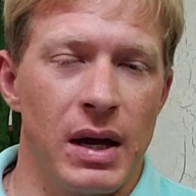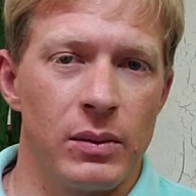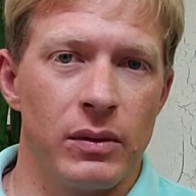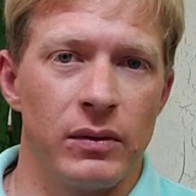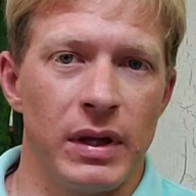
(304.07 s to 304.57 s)
how
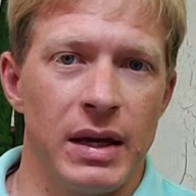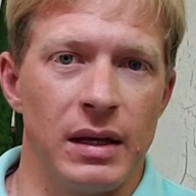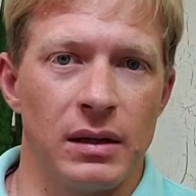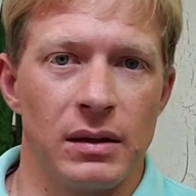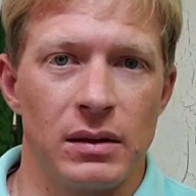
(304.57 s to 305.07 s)
we
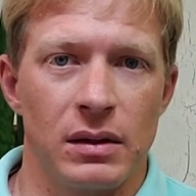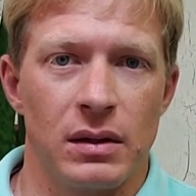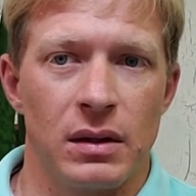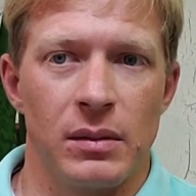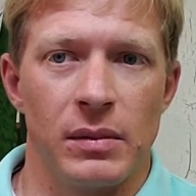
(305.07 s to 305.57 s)
relate and
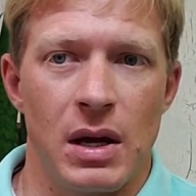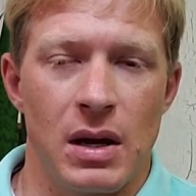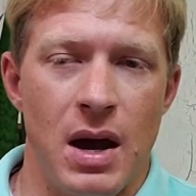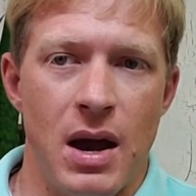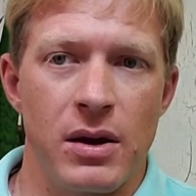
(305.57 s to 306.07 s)
um,
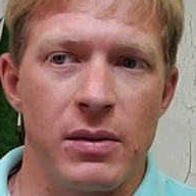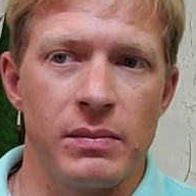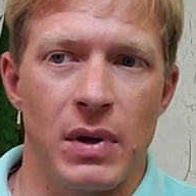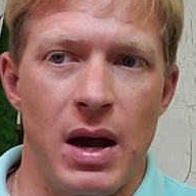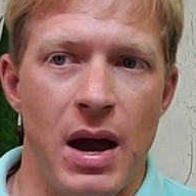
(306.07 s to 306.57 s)
a, higher,
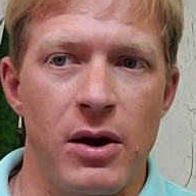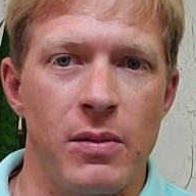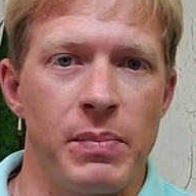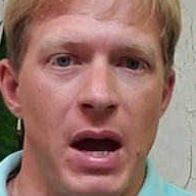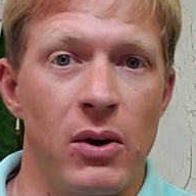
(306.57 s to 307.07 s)
a
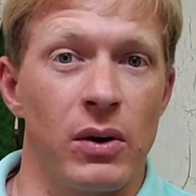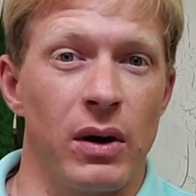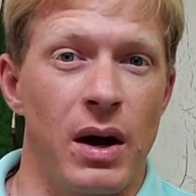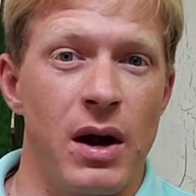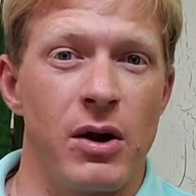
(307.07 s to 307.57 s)
higher power,
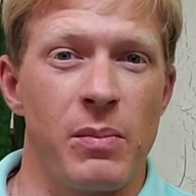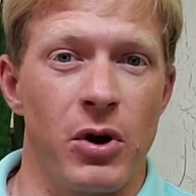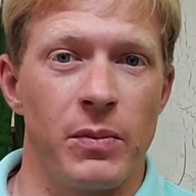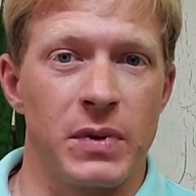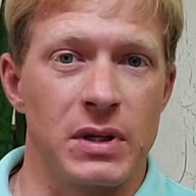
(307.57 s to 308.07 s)
a higher
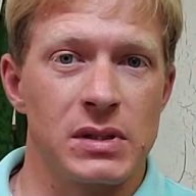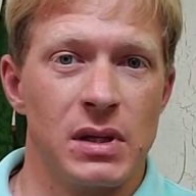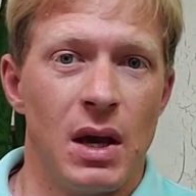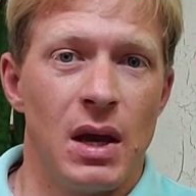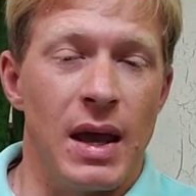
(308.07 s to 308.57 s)
purpose,
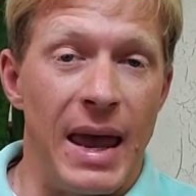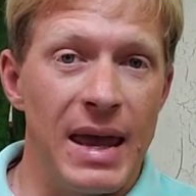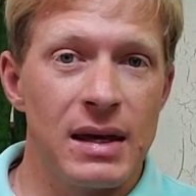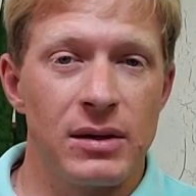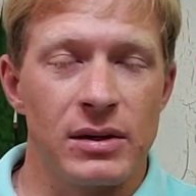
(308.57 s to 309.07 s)

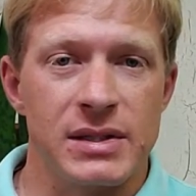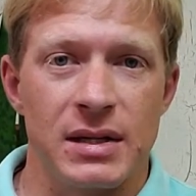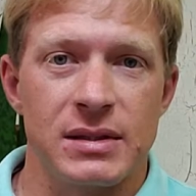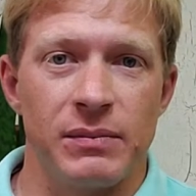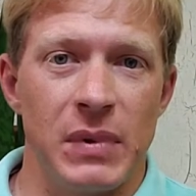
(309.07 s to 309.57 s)
and our
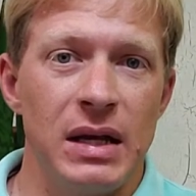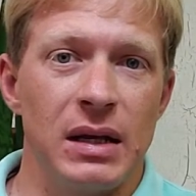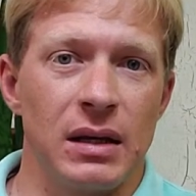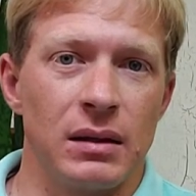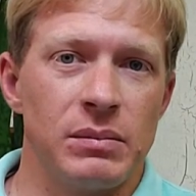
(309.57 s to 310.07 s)
sense of
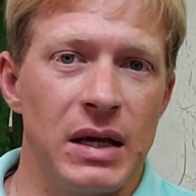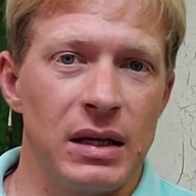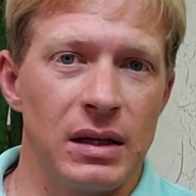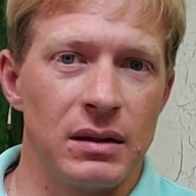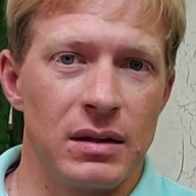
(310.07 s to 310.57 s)
meaning,
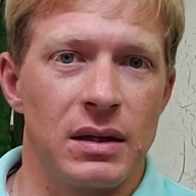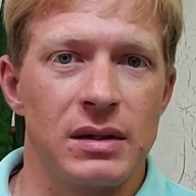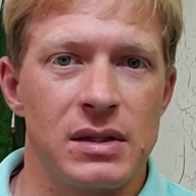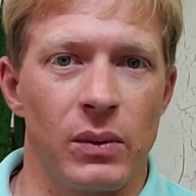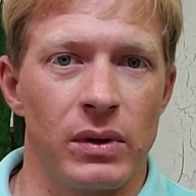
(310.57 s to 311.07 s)
meaning in the
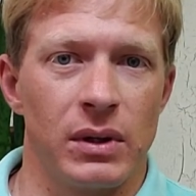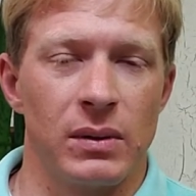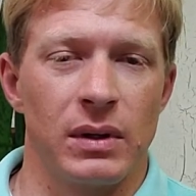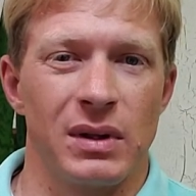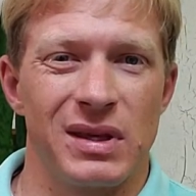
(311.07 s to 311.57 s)
things that we're
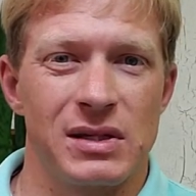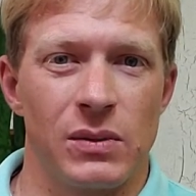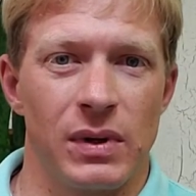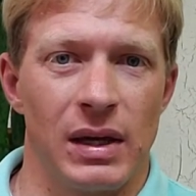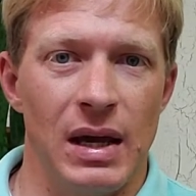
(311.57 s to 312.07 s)
doing, the things that
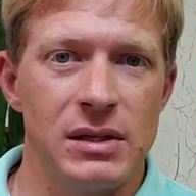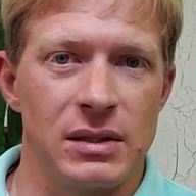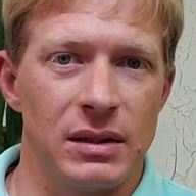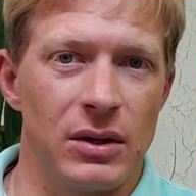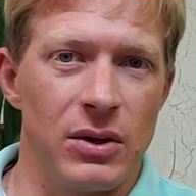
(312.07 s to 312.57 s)
we're engaged
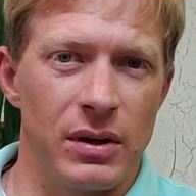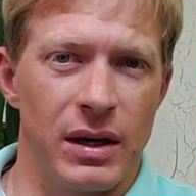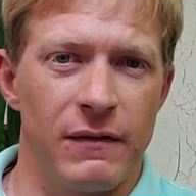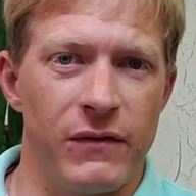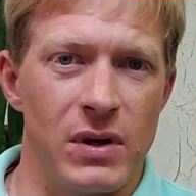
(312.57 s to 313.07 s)
in, that all
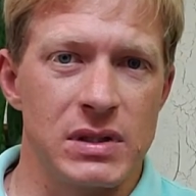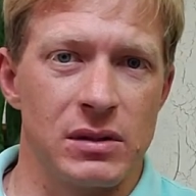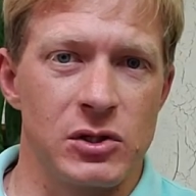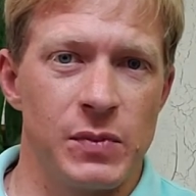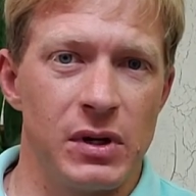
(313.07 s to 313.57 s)
kind of falls
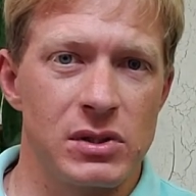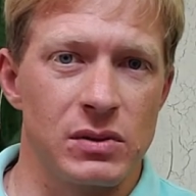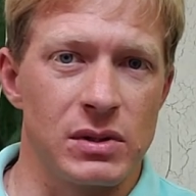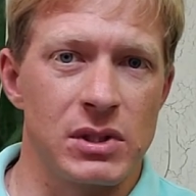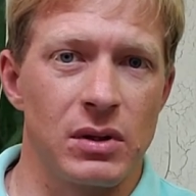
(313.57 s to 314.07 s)
under
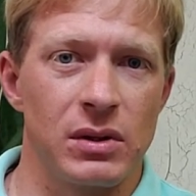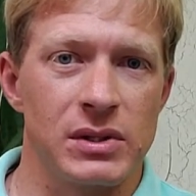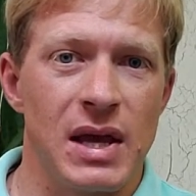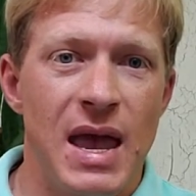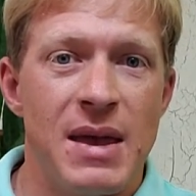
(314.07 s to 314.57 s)
spiritual. So
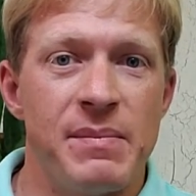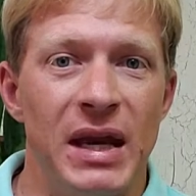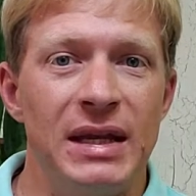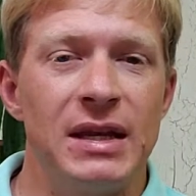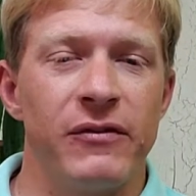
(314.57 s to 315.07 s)
there's
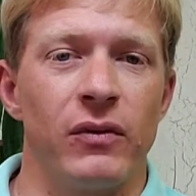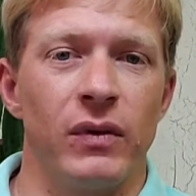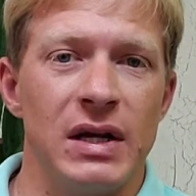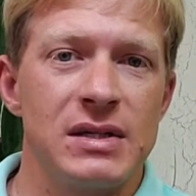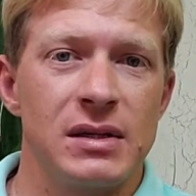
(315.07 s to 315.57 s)
many different
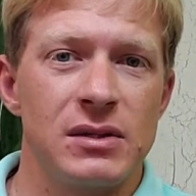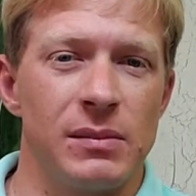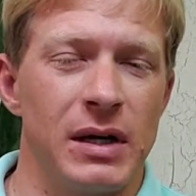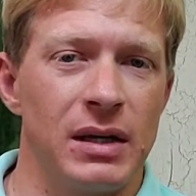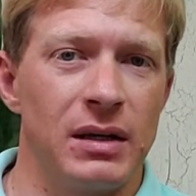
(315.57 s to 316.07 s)
reasons or
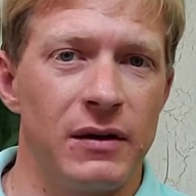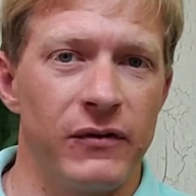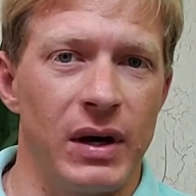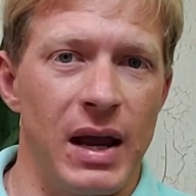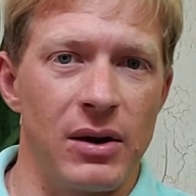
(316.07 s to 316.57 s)
many
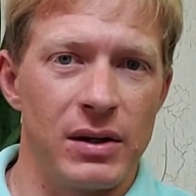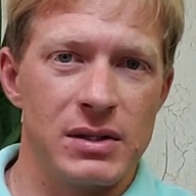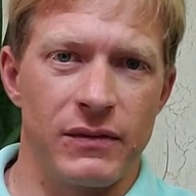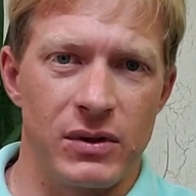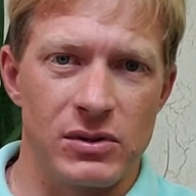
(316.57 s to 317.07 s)
different
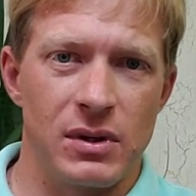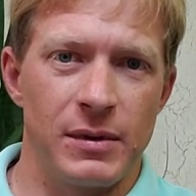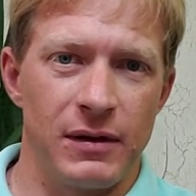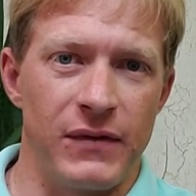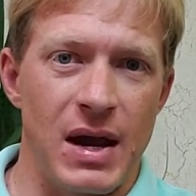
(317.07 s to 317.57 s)
areas of
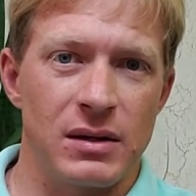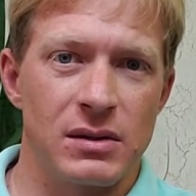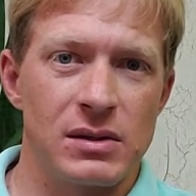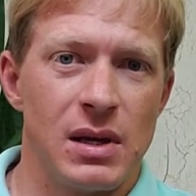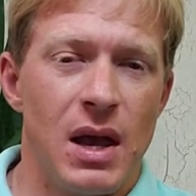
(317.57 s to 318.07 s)
contributing factors,